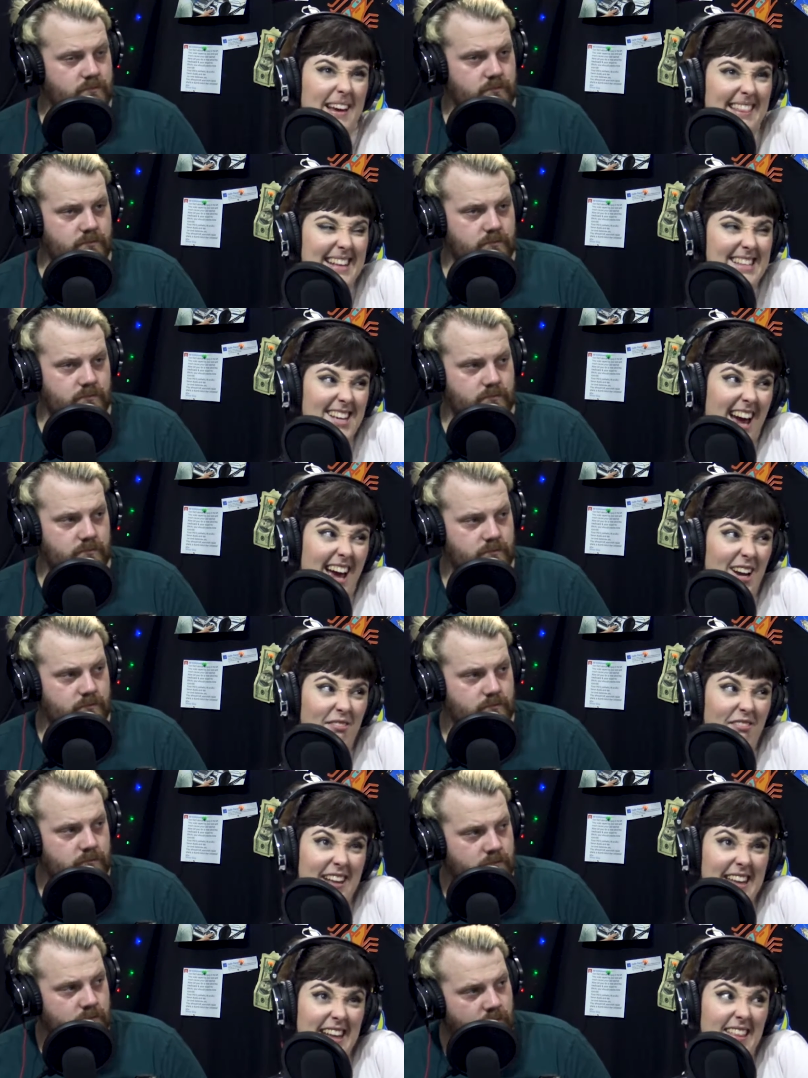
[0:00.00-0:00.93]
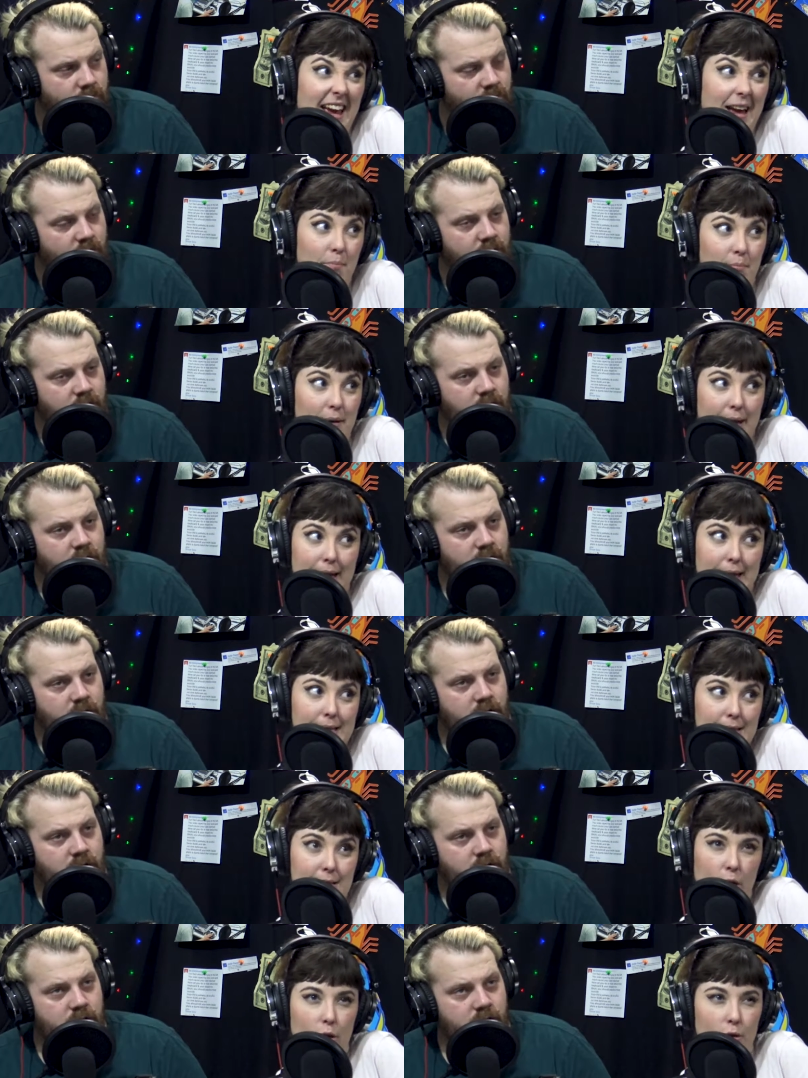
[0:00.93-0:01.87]
Speaker 1: man, that's kind of really lame.
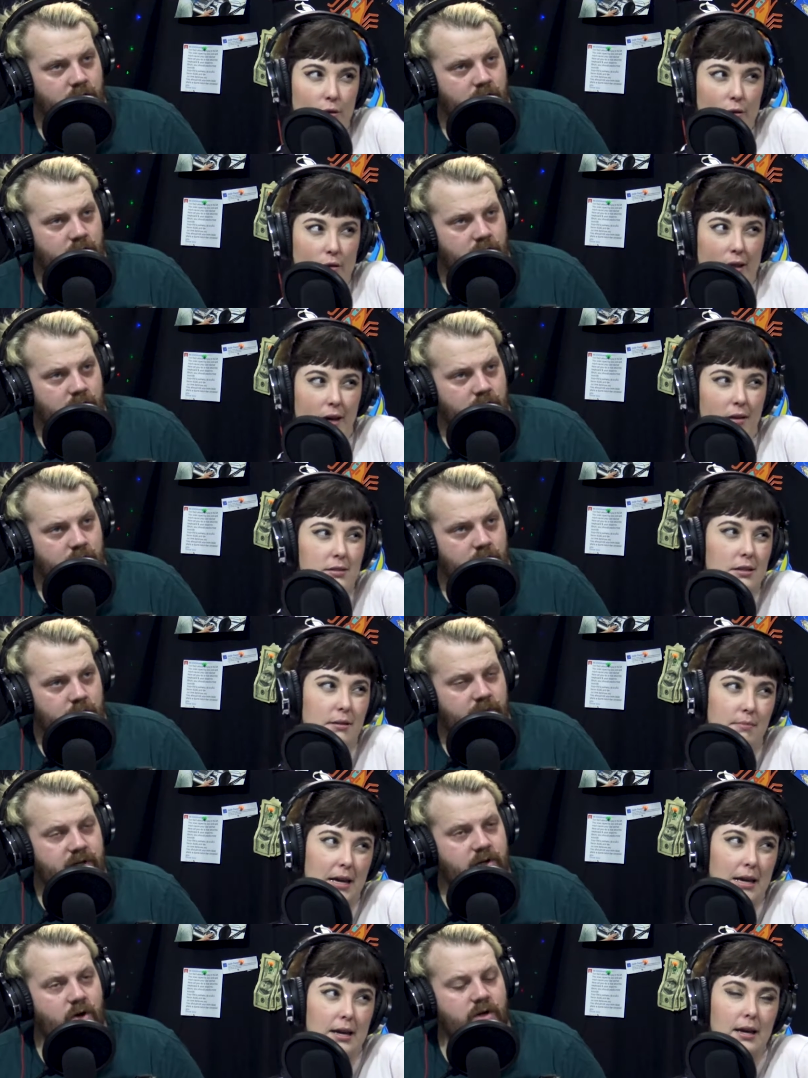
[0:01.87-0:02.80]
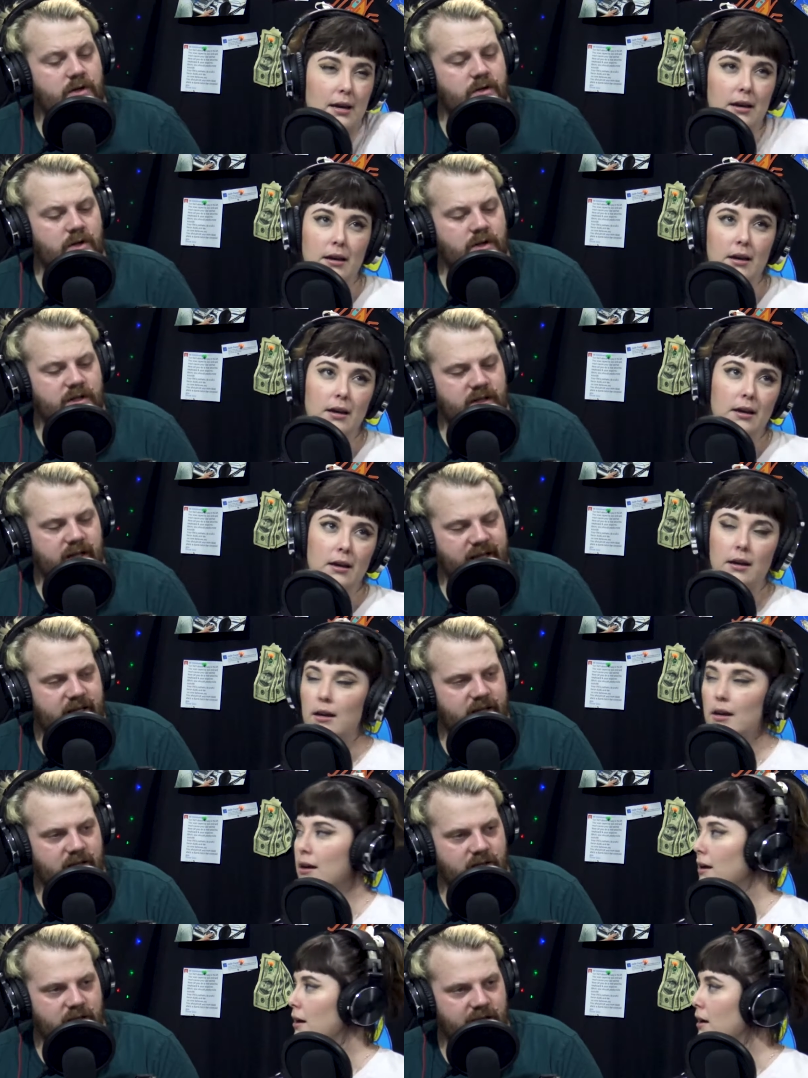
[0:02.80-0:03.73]
Please don't do that to but me. But not
Speaker 2: not in like
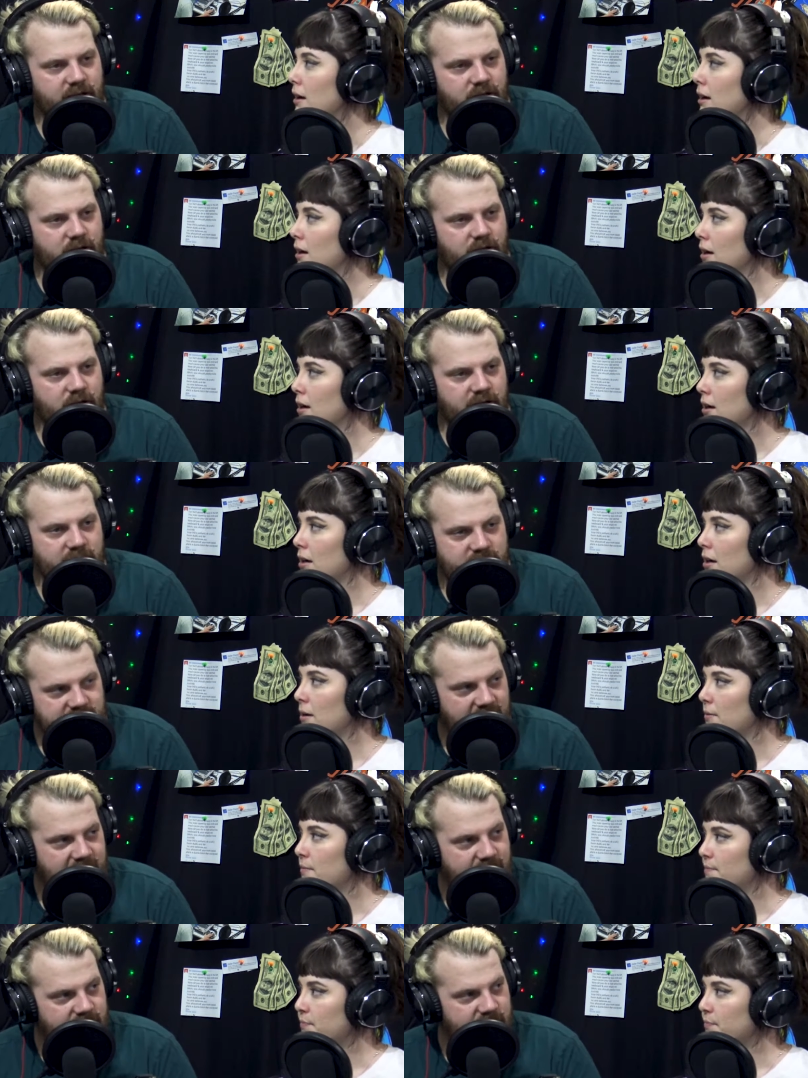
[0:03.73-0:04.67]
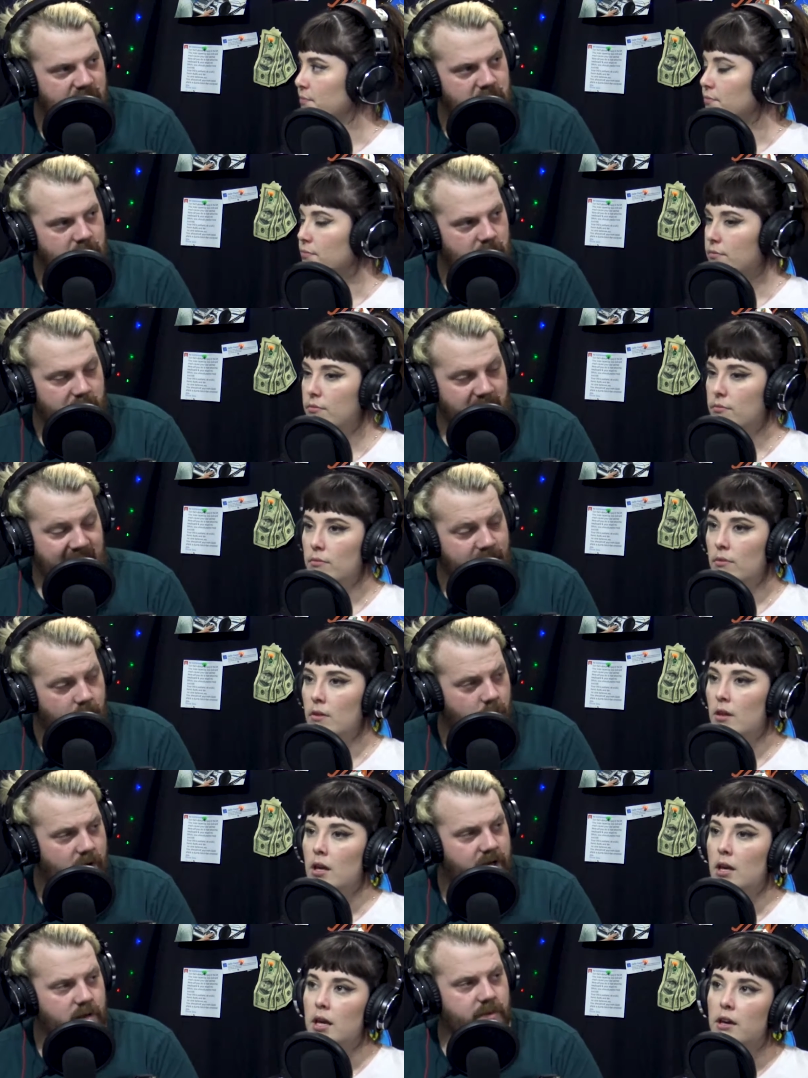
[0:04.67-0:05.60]
a like a an attack them
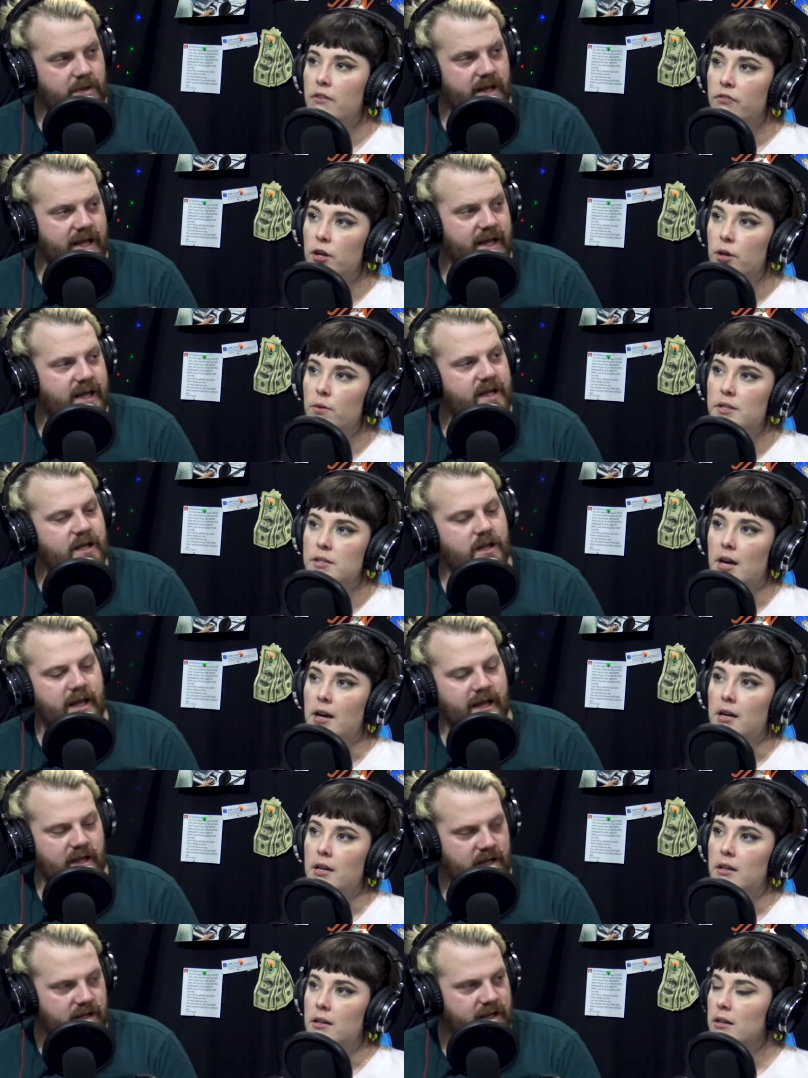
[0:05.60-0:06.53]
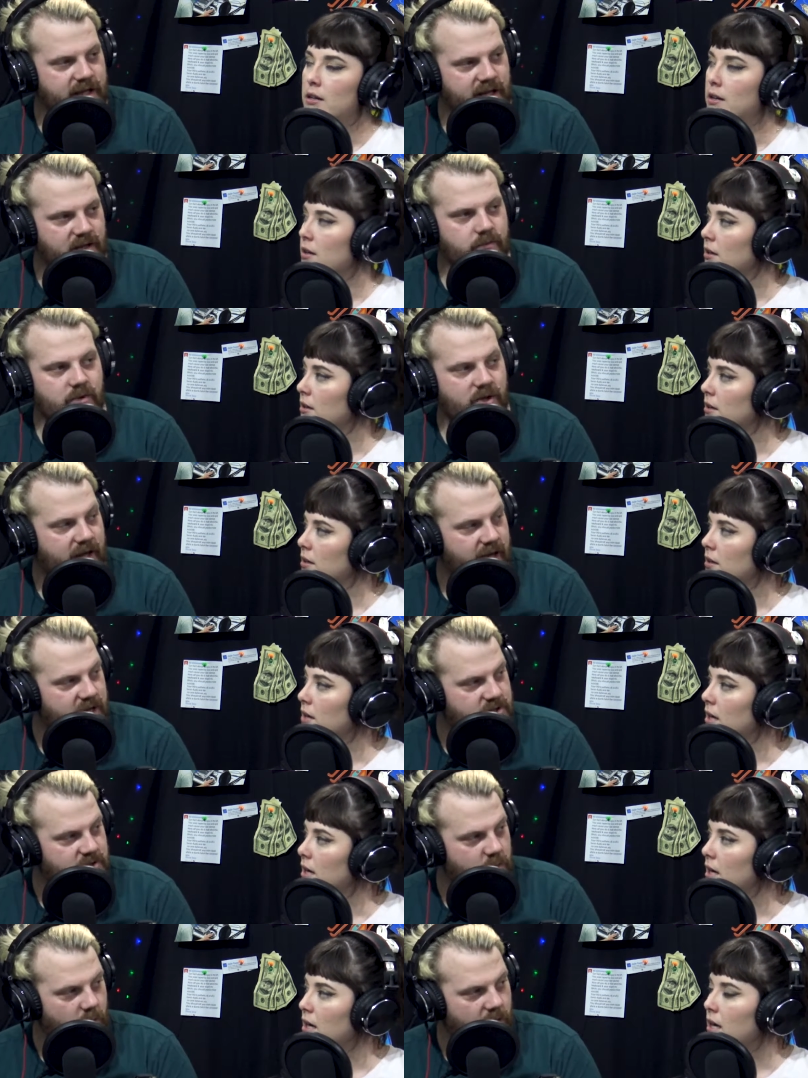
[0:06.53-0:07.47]
back way, but if like in a like a clear
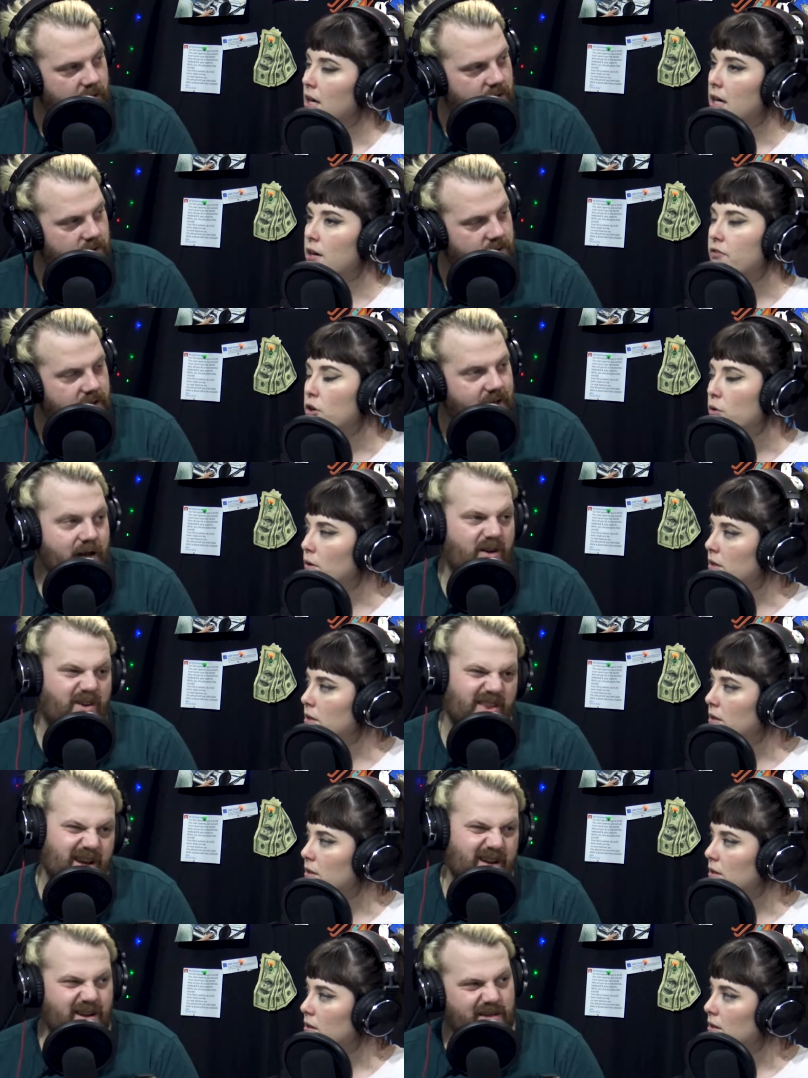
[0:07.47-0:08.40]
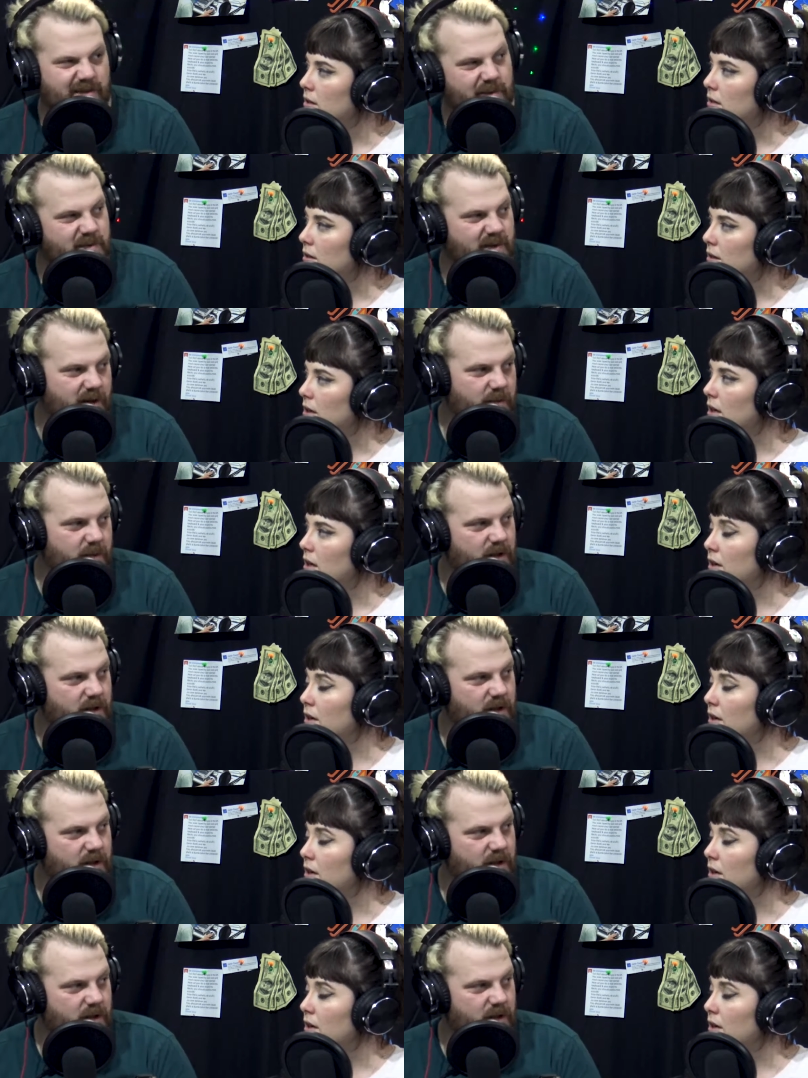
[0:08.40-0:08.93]
communication way. Like, oh that kind of upset